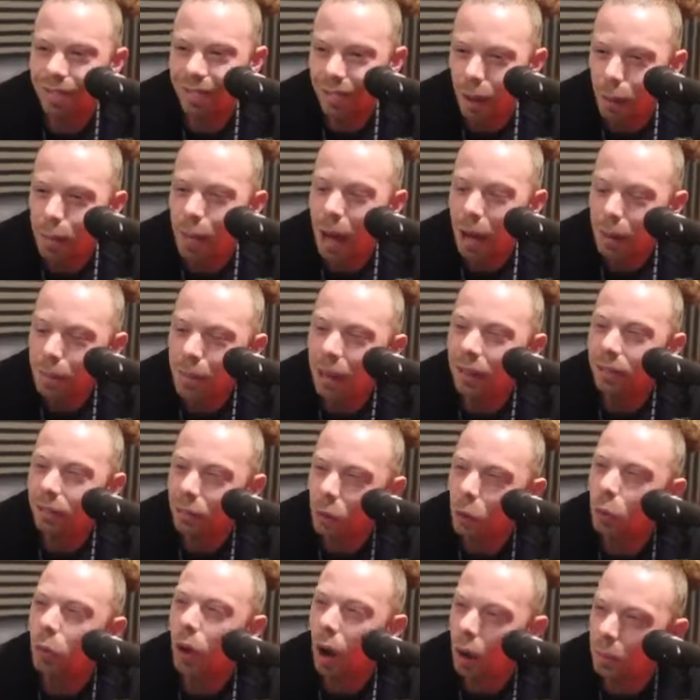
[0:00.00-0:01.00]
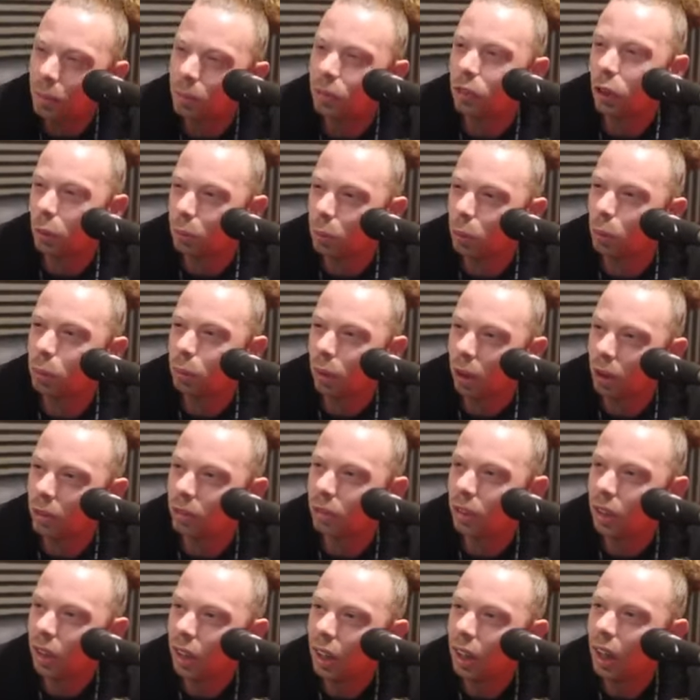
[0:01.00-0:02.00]
to make man feel comfortable,
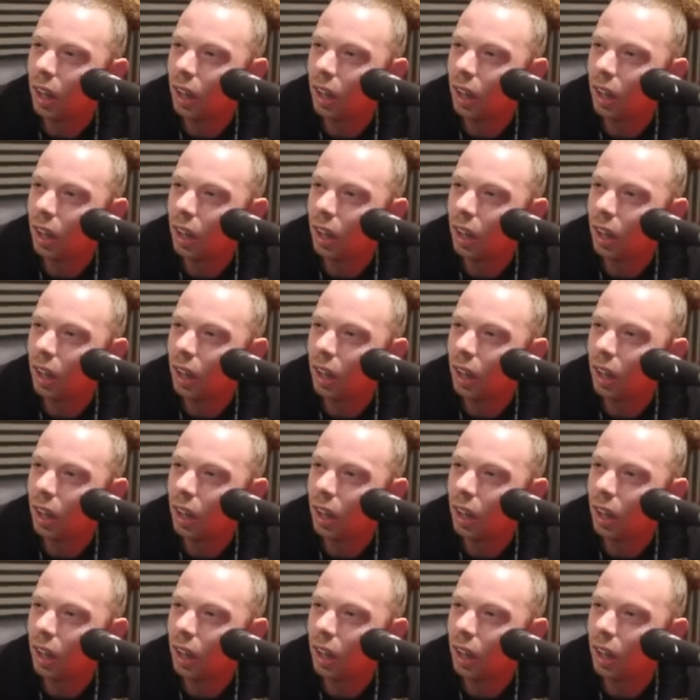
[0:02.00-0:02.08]
bro.